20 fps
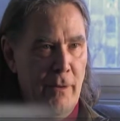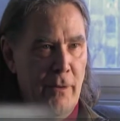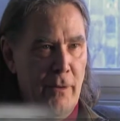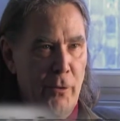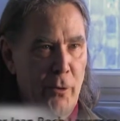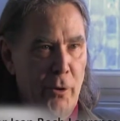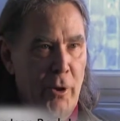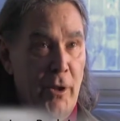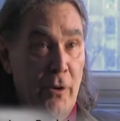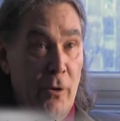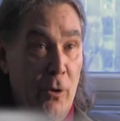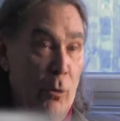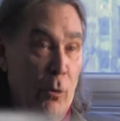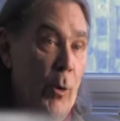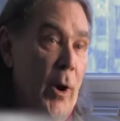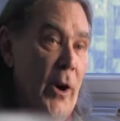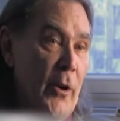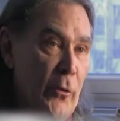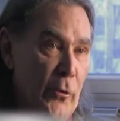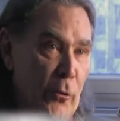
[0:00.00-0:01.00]
You need a
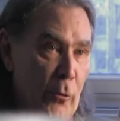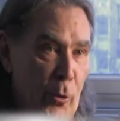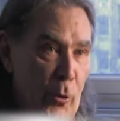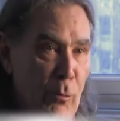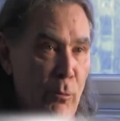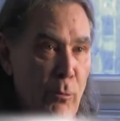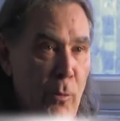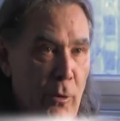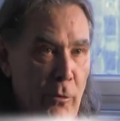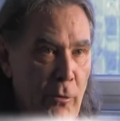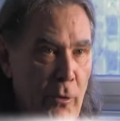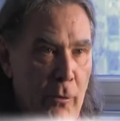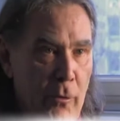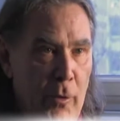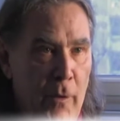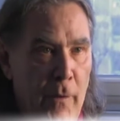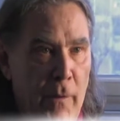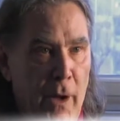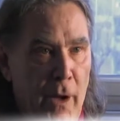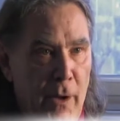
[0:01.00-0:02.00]
quiet room most of
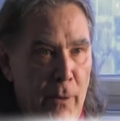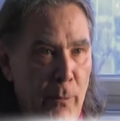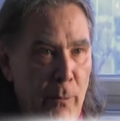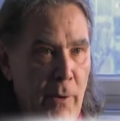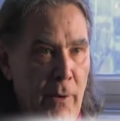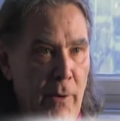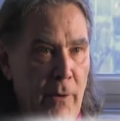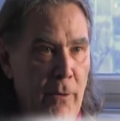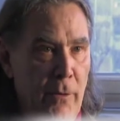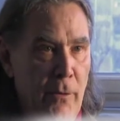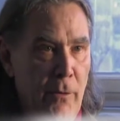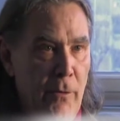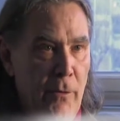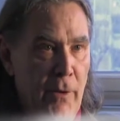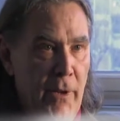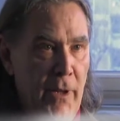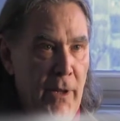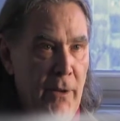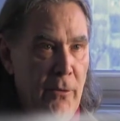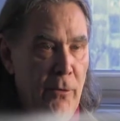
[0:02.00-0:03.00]
the time. You
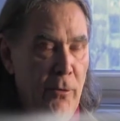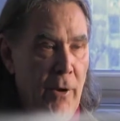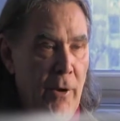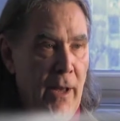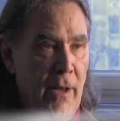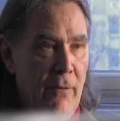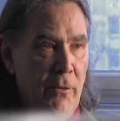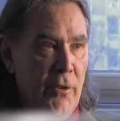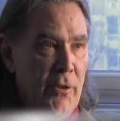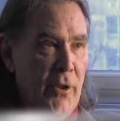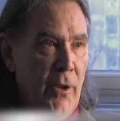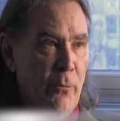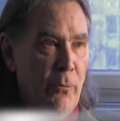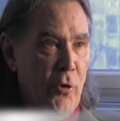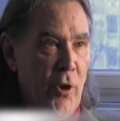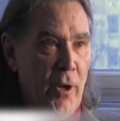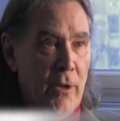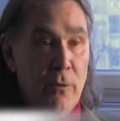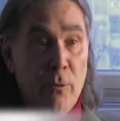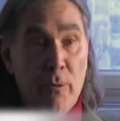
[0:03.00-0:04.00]
need to have a
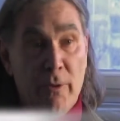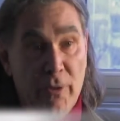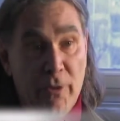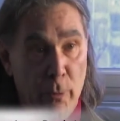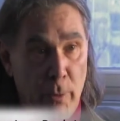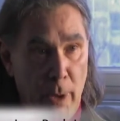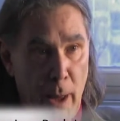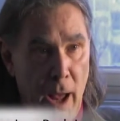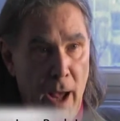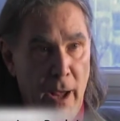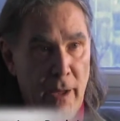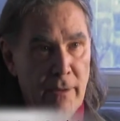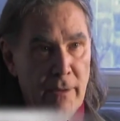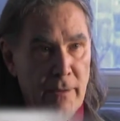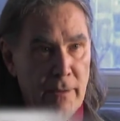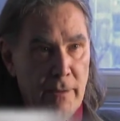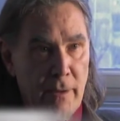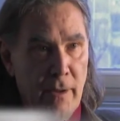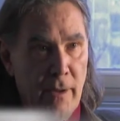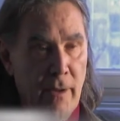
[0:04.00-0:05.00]
subject who is
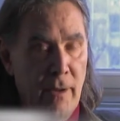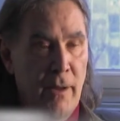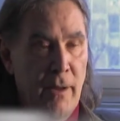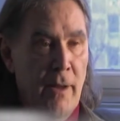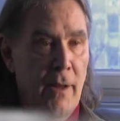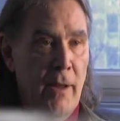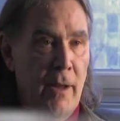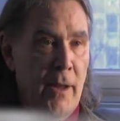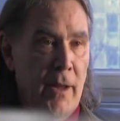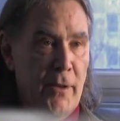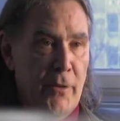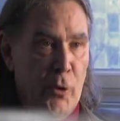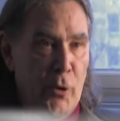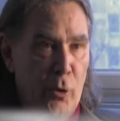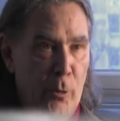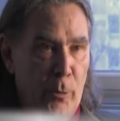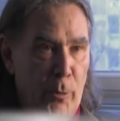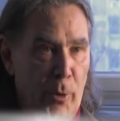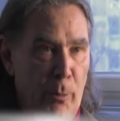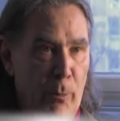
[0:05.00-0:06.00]
relaxed, has an
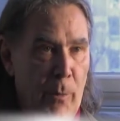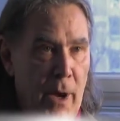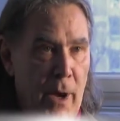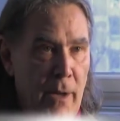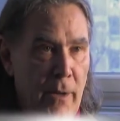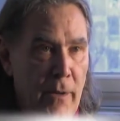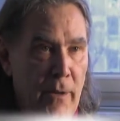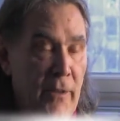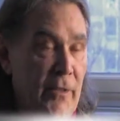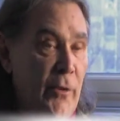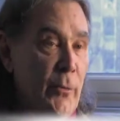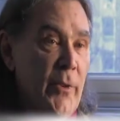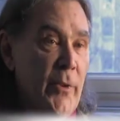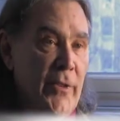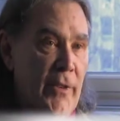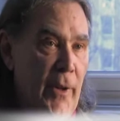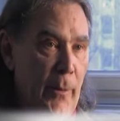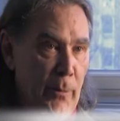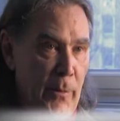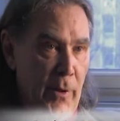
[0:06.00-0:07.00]
open mind, is
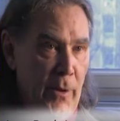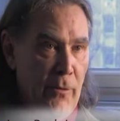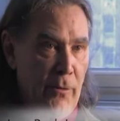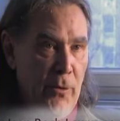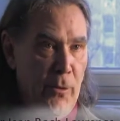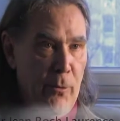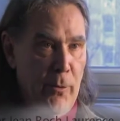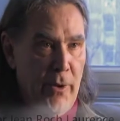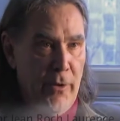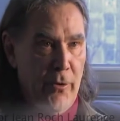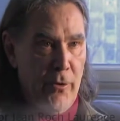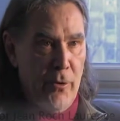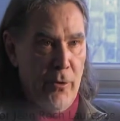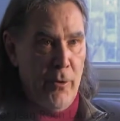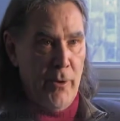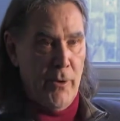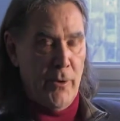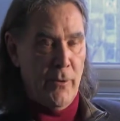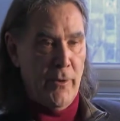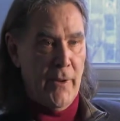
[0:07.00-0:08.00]
receptive to what you're
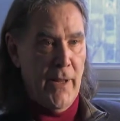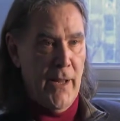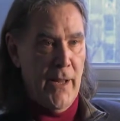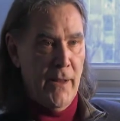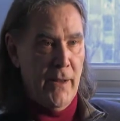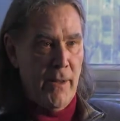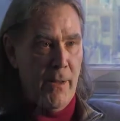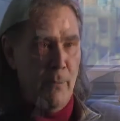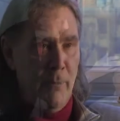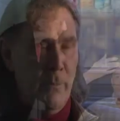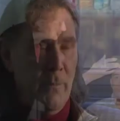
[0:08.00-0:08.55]
going to tell them.